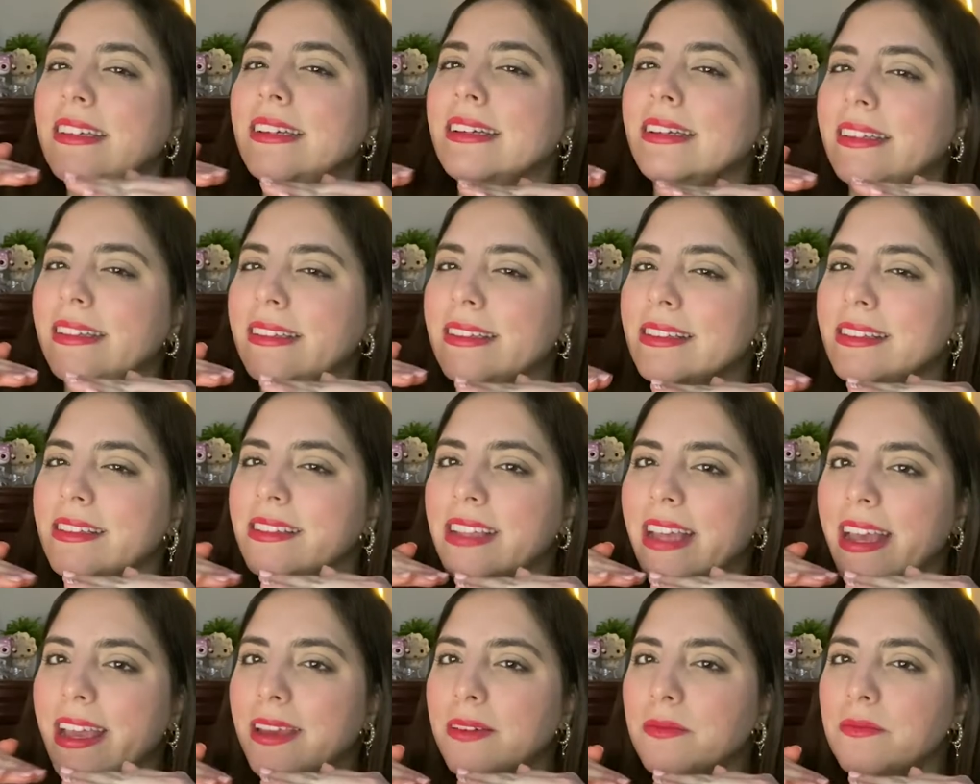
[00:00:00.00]
in the
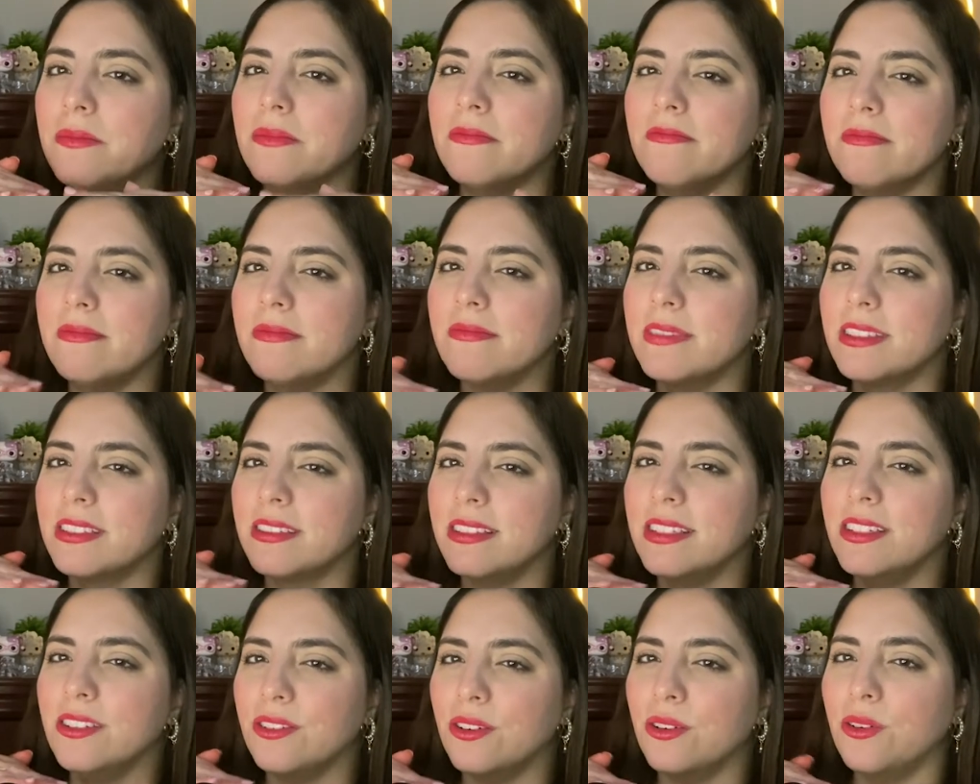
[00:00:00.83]
same
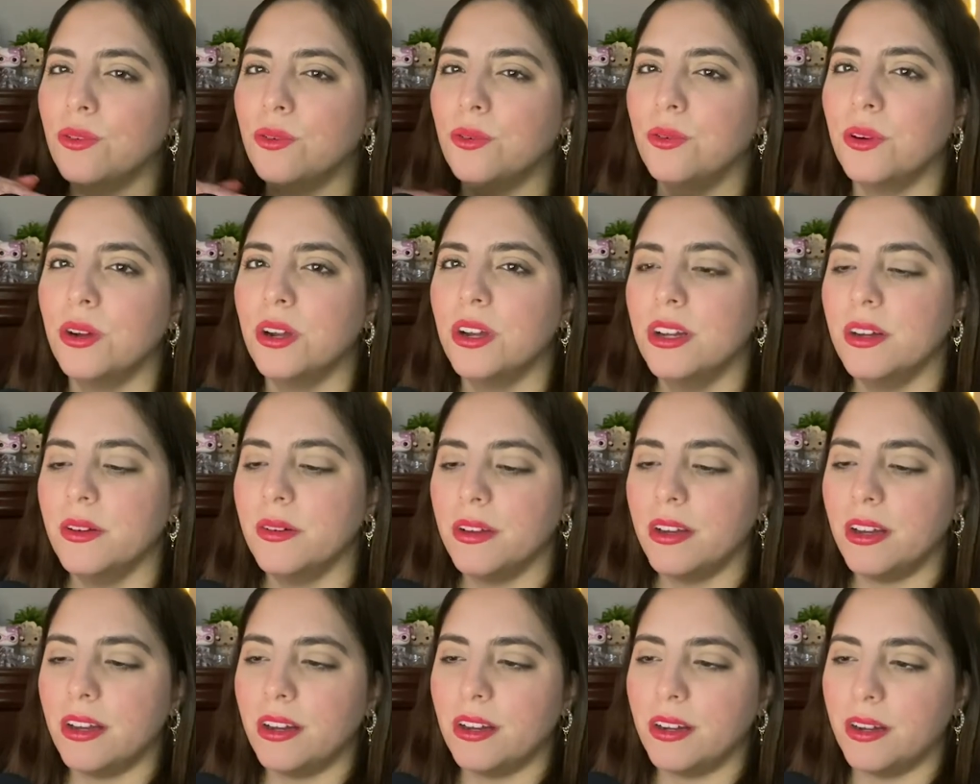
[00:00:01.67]
you know
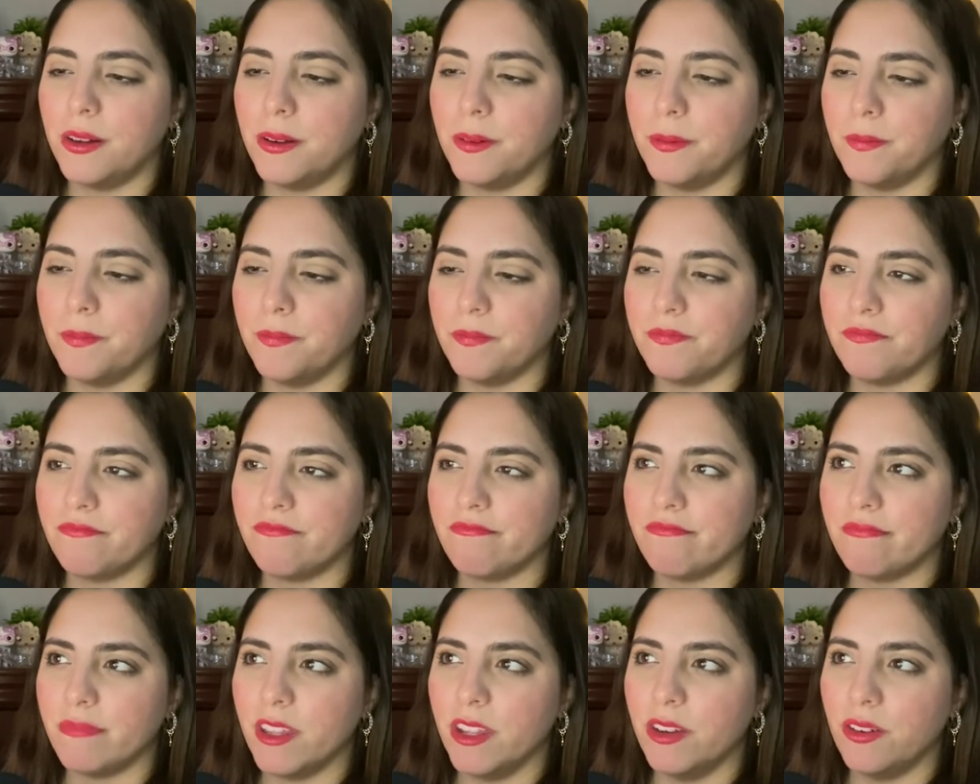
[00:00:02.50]
um,
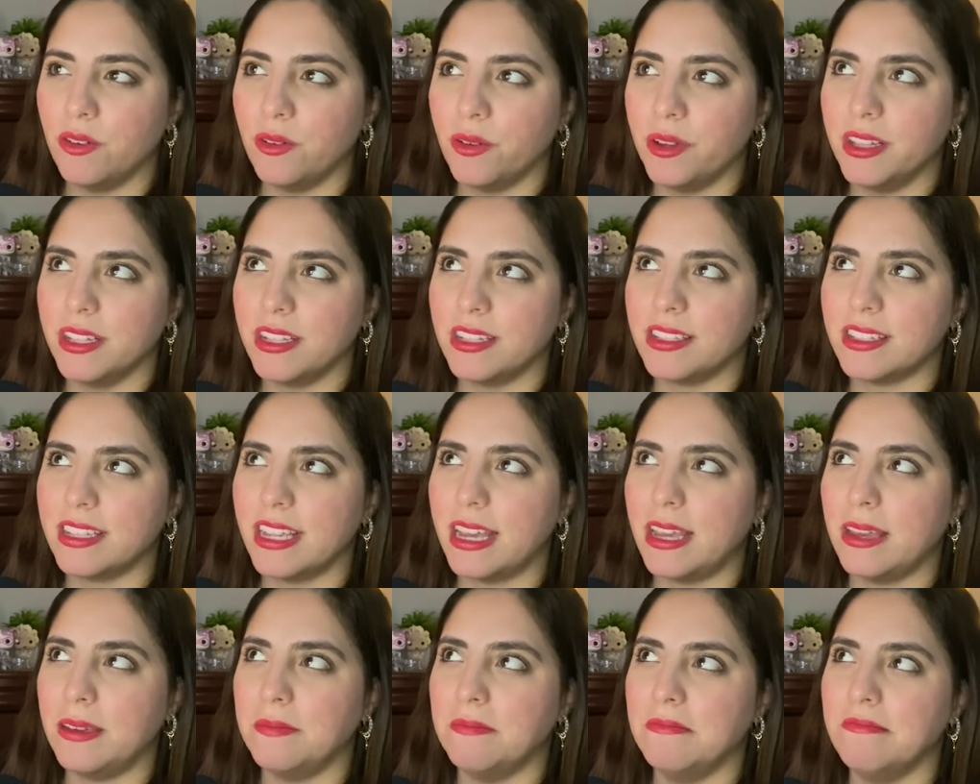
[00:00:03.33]
you know in the
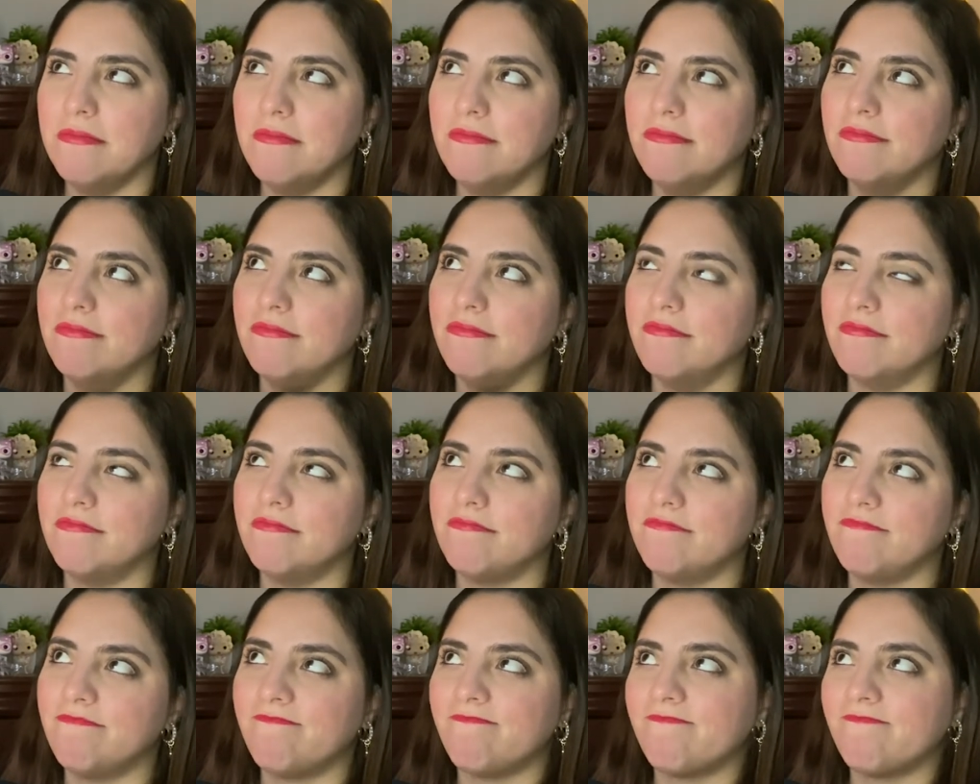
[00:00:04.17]
same